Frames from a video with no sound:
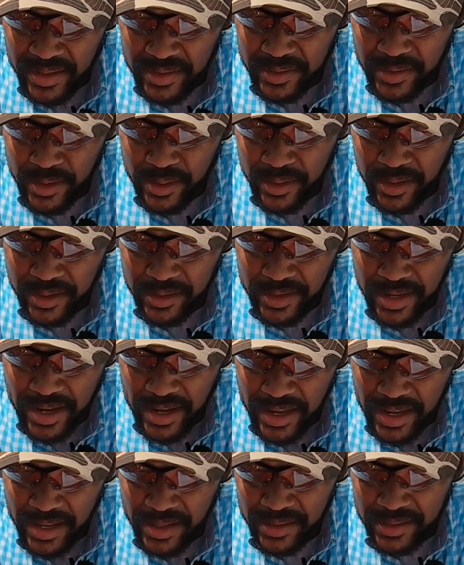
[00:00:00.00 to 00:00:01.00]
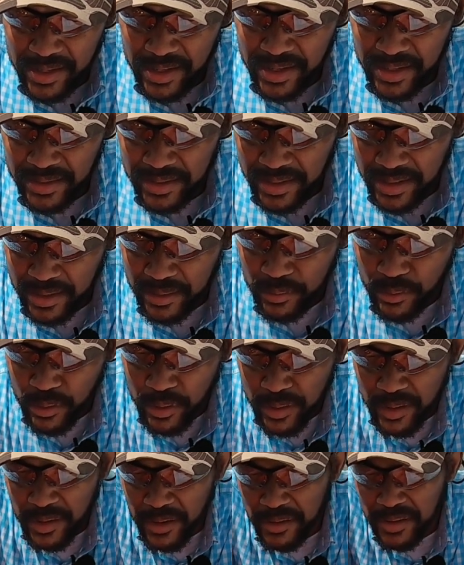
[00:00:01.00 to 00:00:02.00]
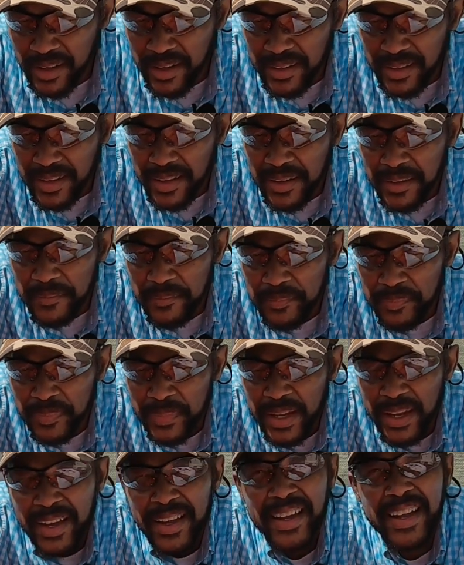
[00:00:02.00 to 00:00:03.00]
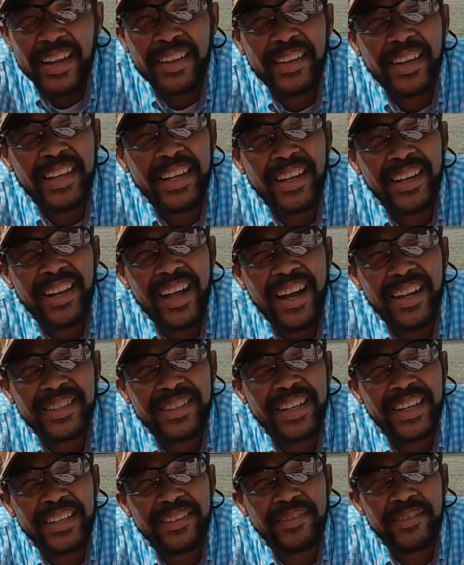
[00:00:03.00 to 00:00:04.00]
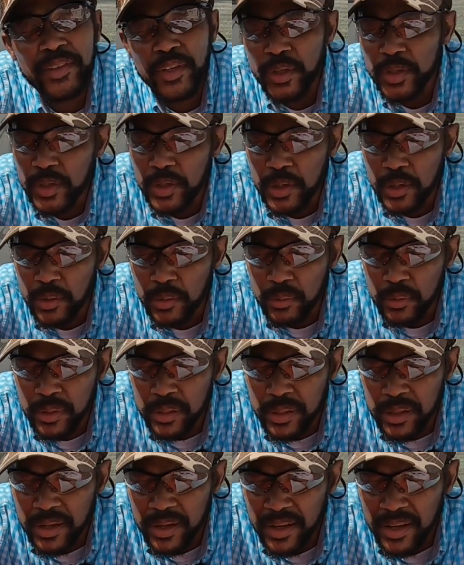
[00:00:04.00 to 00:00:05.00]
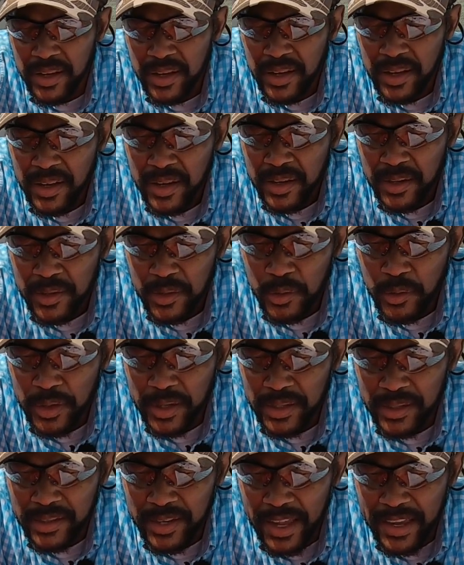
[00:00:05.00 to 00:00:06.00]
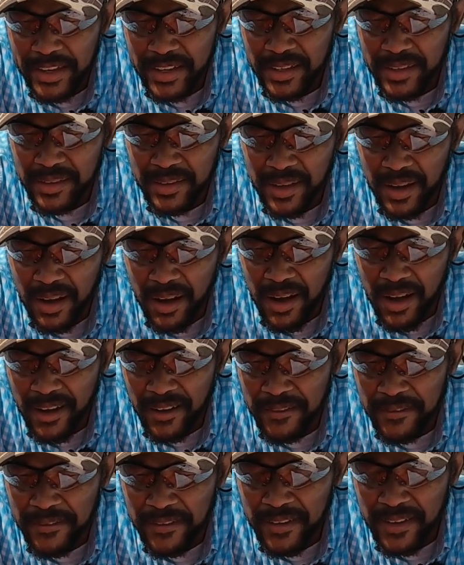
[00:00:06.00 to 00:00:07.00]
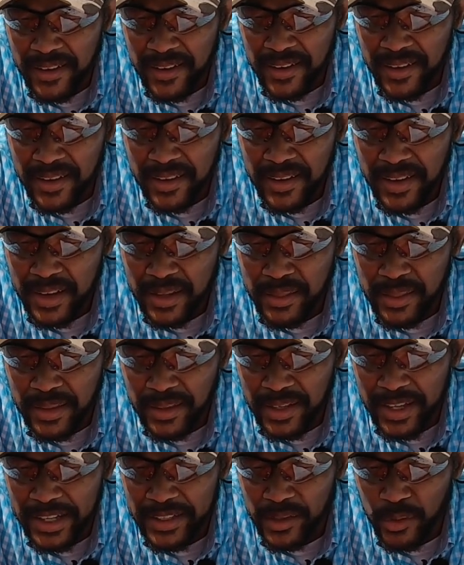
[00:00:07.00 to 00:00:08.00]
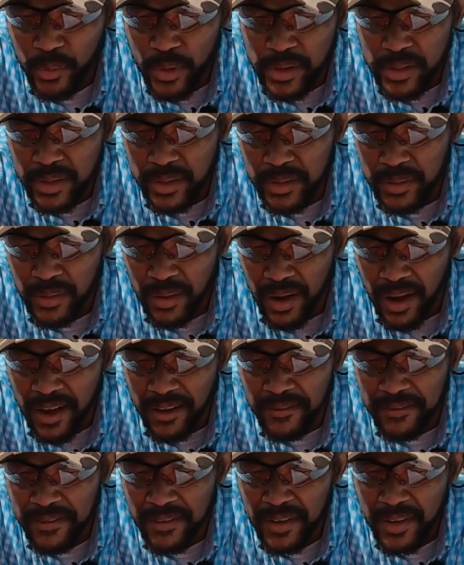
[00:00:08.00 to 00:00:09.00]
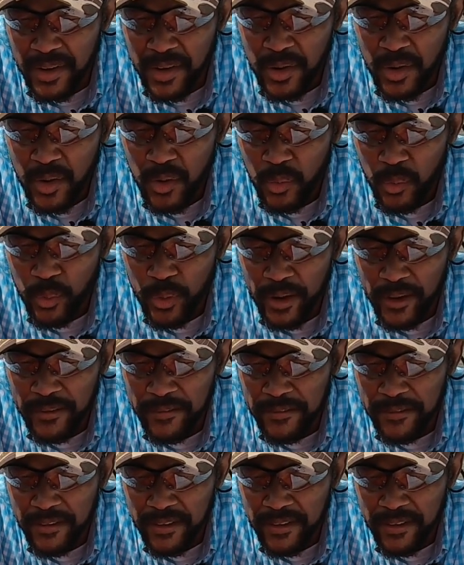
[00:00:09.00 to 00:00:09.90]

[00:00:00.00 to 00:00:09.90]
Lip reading: Just get that hand tightened, getting this started. And any Loctite you use, you can take it off and clean the residue off with